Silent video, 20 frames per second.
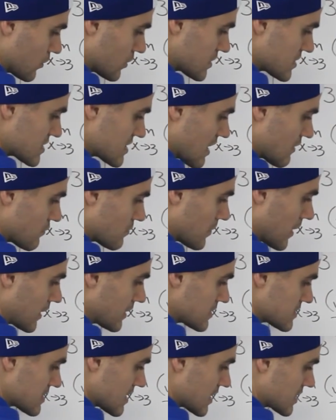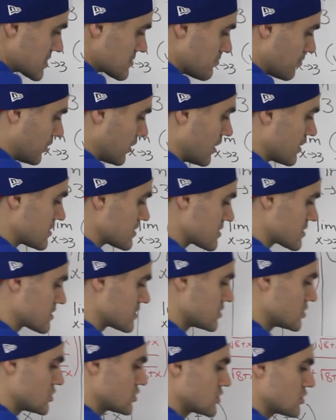root of 7 minus x plus
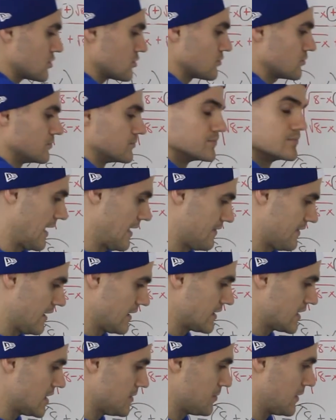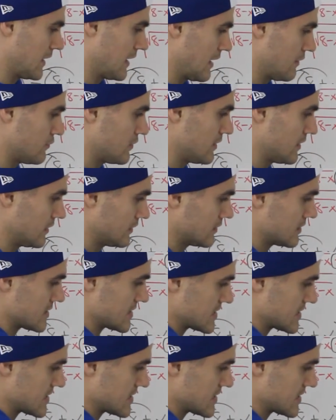2. And then keeping everything the